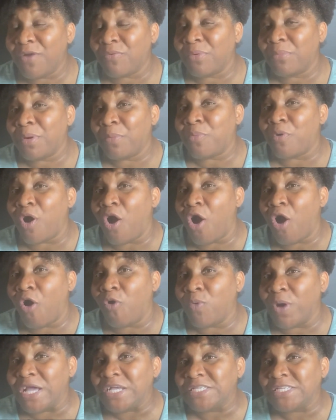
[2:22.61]
And remember
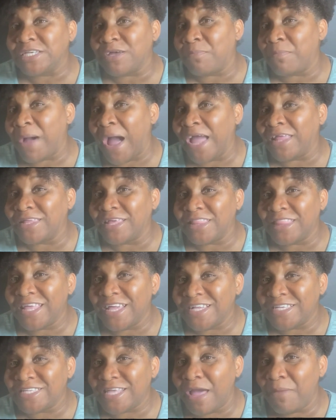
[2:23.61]
always to mind the
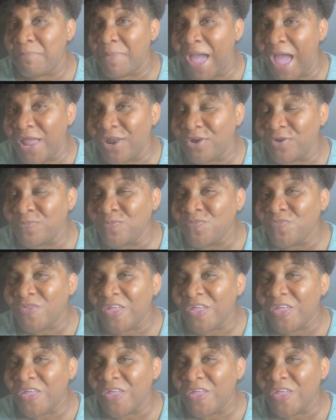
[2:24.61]
things that matter